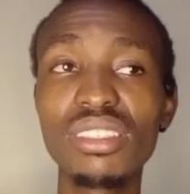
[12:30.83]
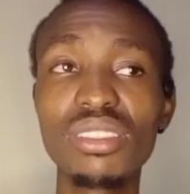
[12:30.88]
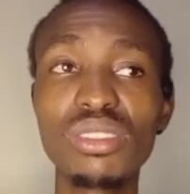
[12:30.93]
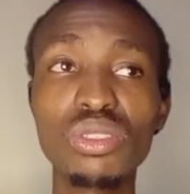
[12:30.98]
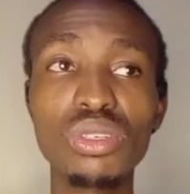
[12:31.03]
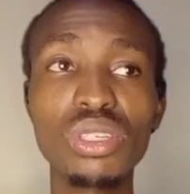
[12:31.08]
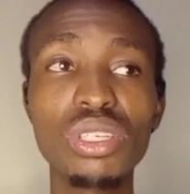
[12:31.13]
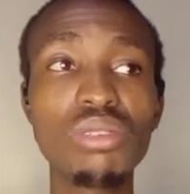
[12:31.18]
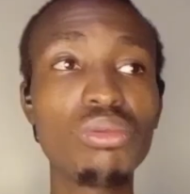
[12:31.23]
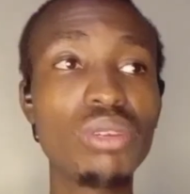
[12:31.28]

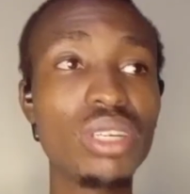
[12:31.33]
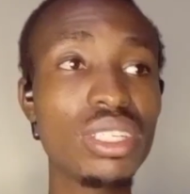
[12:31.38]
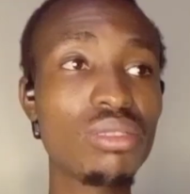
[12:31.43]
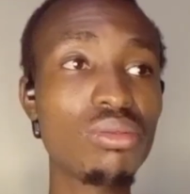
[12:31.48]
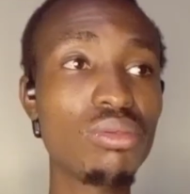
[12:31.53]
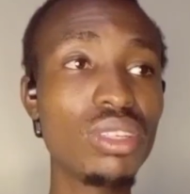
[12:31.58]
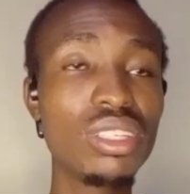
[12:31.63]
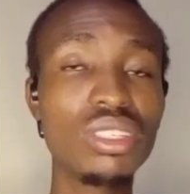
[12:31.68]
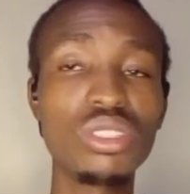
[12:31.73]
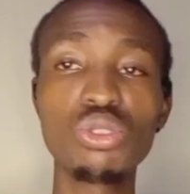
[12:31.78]
So he went
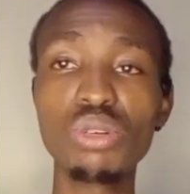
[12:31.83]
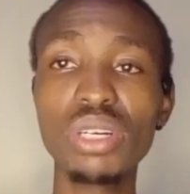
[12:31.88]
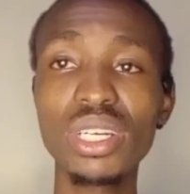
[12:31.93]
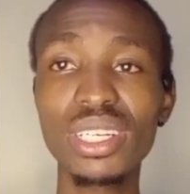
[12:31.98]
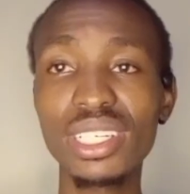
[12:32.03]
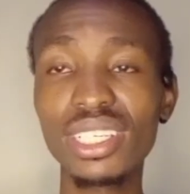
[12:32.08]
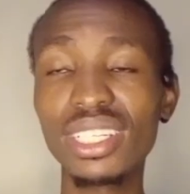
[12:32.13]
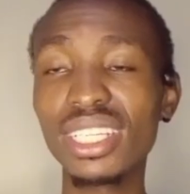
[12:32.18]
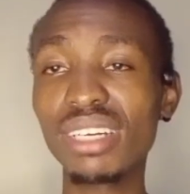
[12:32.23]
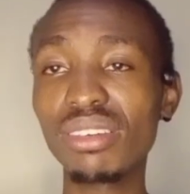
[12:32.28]
with
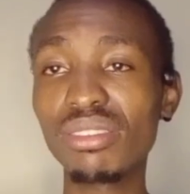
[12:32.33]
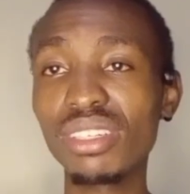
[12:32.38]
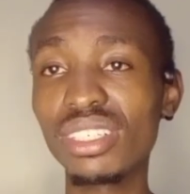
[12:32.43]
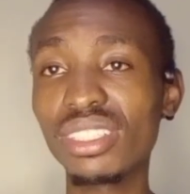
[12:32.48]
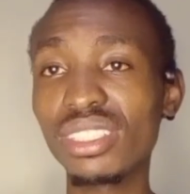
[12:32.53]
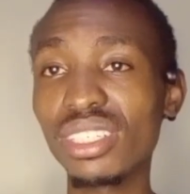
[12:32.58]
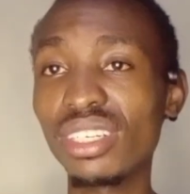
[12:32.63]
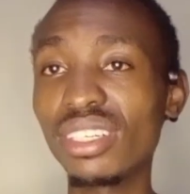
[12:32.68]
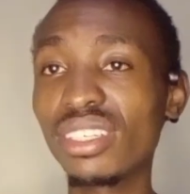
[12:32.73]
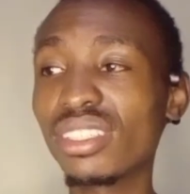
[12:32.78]

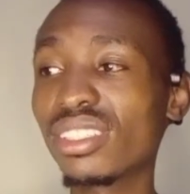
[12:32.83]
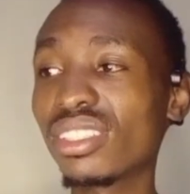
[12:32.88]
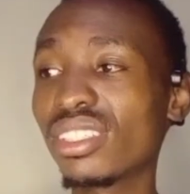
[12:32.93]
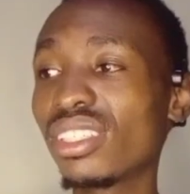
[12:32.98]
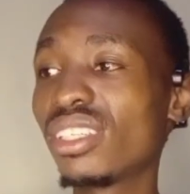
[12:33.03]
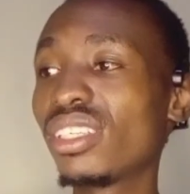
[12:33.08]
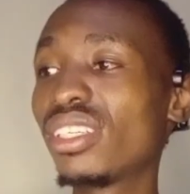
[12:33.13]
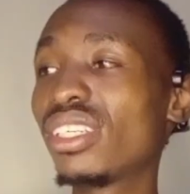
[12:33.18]
200,000 shillings,